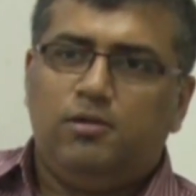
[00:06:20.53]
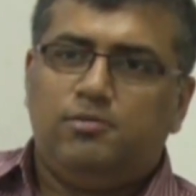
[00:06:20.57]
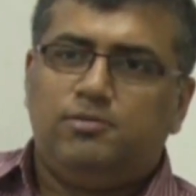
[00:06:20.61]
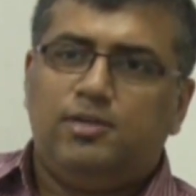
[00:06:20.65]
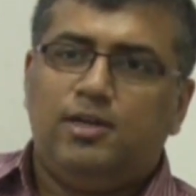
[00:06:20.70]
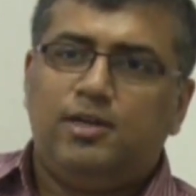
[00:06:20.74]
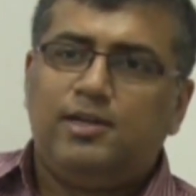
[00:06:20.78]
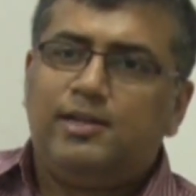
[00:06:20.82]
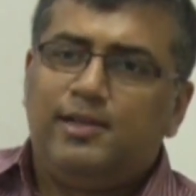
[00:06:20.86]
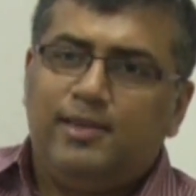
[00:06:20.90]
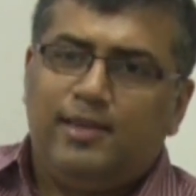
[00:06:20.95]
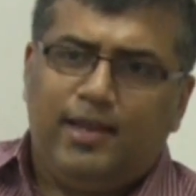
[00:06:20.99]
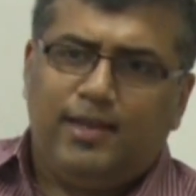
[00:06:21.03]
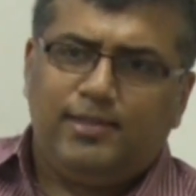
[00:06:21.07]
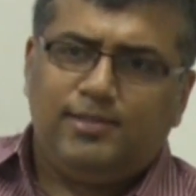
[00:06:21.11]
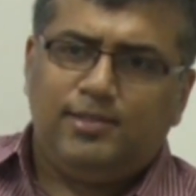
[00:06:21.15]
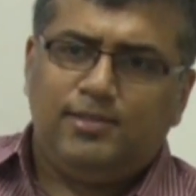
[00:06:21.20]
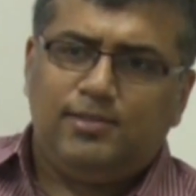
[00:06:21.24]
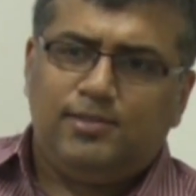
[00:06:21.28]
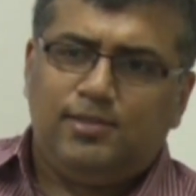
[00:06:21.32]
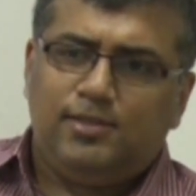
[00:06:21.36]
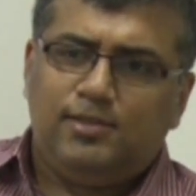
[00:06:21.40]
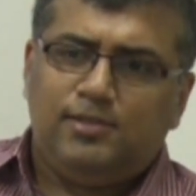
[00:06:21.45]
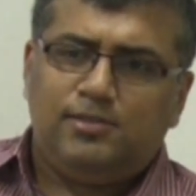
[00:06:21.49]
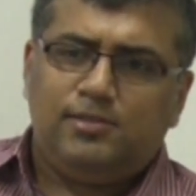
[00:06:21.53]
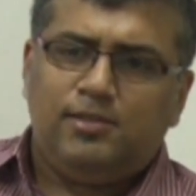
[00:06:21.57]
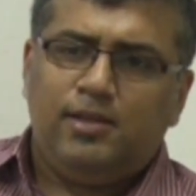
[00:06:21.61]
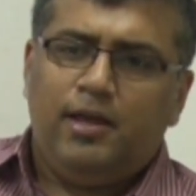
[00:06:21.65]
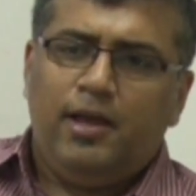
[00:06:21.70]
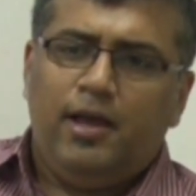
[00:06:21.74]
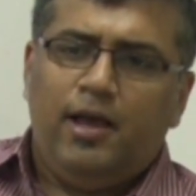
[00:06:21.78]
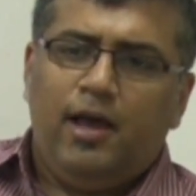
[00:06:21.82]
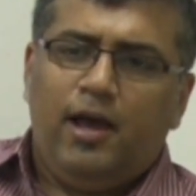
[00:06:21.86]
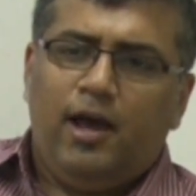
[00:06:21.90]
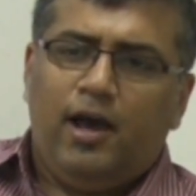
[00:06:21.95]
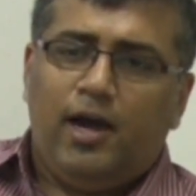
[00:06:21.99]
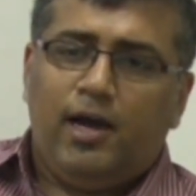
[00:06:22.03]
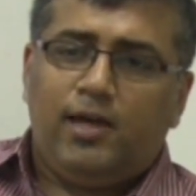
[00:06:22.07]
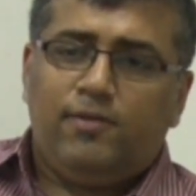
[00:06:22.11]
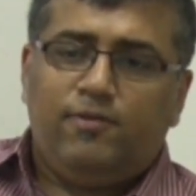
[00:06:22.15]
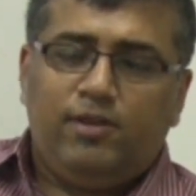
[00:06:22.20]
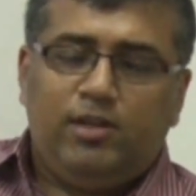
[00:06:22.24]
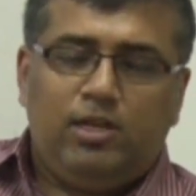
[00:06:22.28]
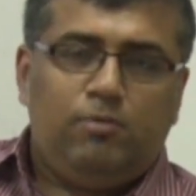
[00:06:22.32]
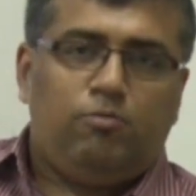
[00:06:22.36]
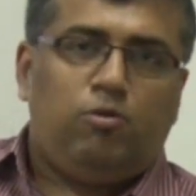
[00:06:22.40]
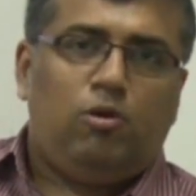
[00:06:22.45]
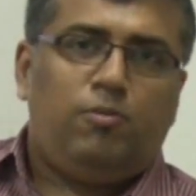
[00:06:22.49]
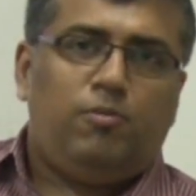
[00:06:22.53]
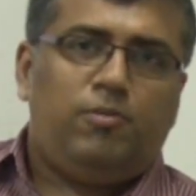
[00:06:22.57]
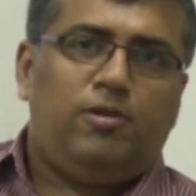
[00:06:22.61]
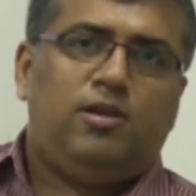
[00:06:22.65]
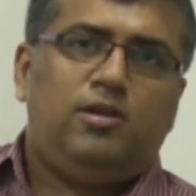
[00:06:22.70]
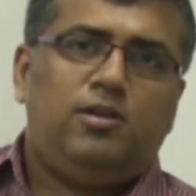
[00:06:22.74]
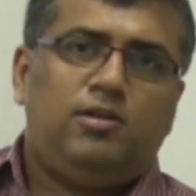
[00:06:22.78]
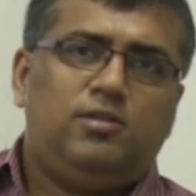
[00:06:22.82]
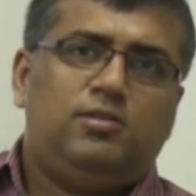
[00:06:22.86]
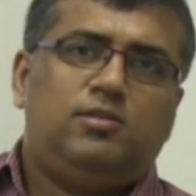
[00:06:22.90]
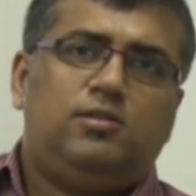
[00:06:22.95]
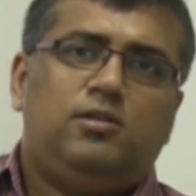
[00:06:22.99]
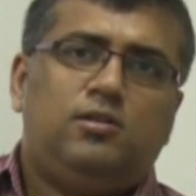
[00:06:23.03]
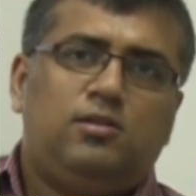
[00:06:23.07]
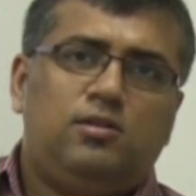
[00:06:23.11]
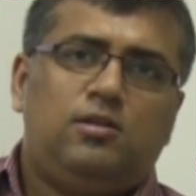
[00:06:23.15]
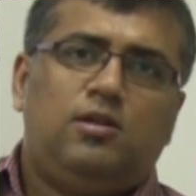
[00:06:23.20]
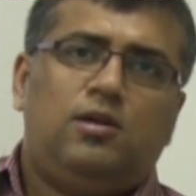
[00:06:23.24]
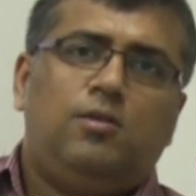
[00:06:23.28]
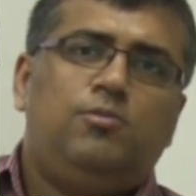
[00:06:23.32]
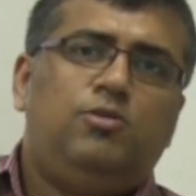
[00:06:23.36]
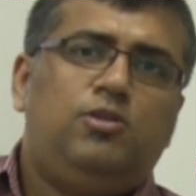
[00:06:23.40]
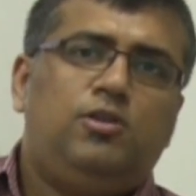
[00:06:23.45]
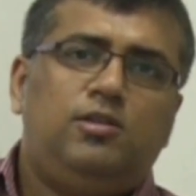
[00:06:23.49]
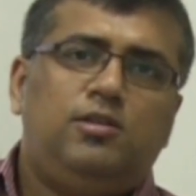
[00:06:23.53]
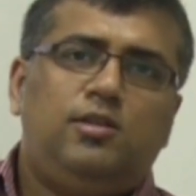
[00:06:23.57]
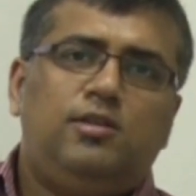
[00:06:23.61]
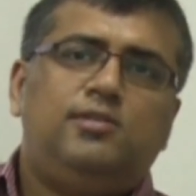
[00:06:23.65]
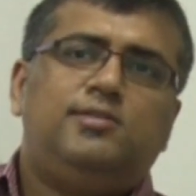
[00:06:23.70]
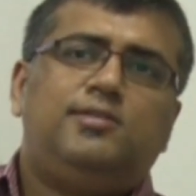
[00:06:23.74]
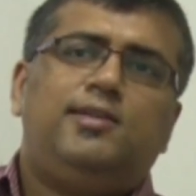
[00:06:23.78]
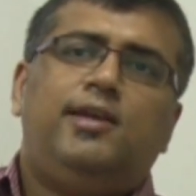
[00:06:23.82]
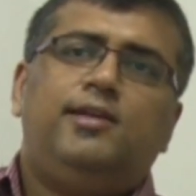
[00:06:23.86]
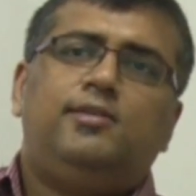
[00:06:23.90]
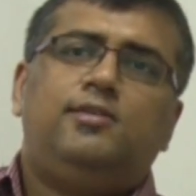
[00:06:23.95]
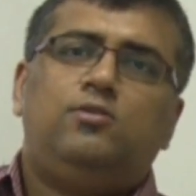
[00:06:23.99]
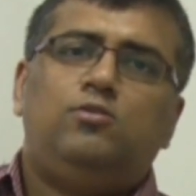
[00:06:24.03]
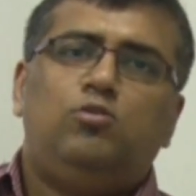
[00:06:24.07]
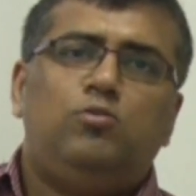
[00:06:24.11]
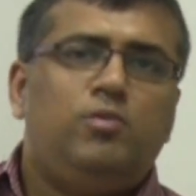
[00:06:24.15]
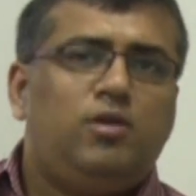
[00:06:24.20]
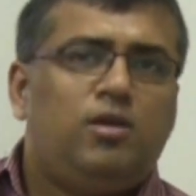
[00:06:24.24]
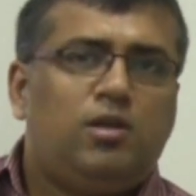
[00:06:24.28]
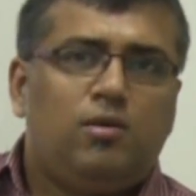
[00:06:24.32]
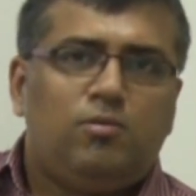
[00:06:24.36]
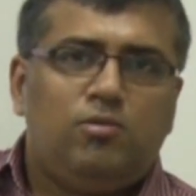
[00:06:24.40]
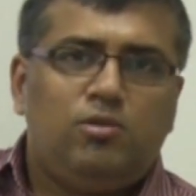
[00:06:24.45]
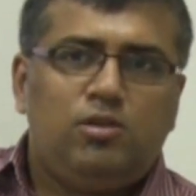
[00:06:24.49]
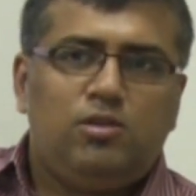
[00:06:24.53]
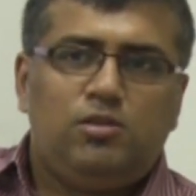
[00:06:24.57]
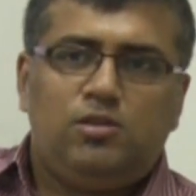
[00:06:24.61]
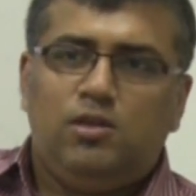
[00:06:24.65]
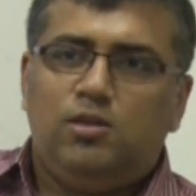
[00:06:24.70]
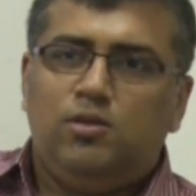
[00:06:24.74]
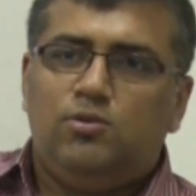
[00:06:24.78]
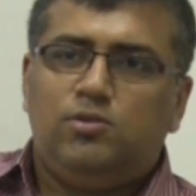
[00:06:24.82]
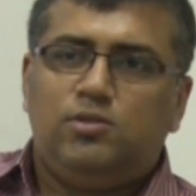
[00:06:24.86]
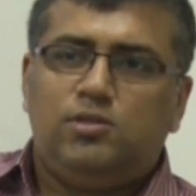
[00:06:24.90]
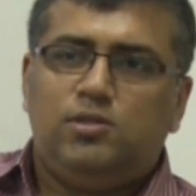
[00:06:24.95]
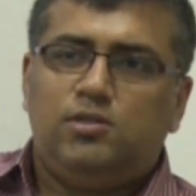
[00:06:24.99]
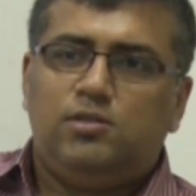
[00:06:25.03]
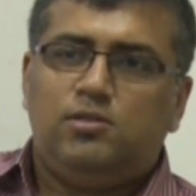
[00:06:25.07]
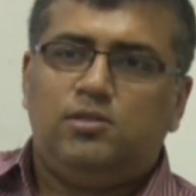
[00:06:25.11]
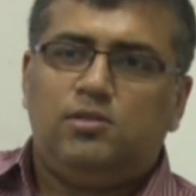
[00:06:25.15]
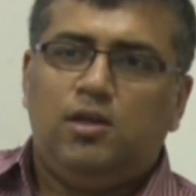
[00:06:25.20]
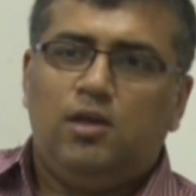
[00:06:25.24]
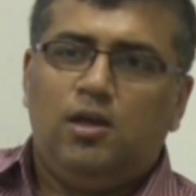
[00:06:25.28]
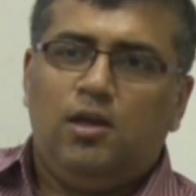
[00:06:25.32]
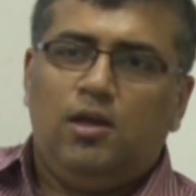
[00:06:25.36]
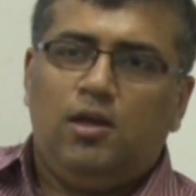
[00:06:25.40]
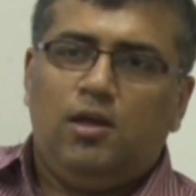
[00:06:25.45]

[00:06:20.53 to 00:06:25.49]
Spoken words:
Certain licenses are very popular in certain communities, like the Ruby community uses